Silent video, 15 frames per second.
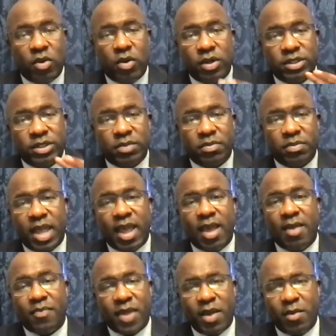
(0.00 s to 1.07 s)
on some
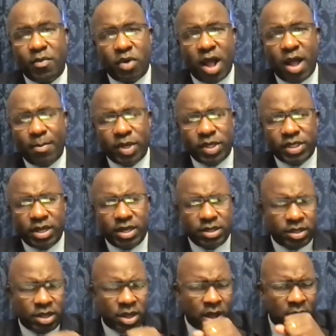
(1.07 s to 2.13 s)
campaign
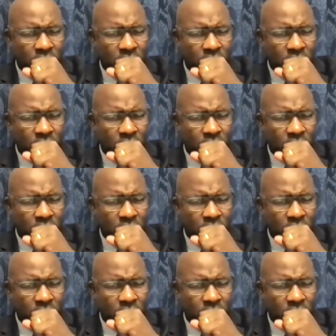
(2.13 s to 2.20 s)
promises,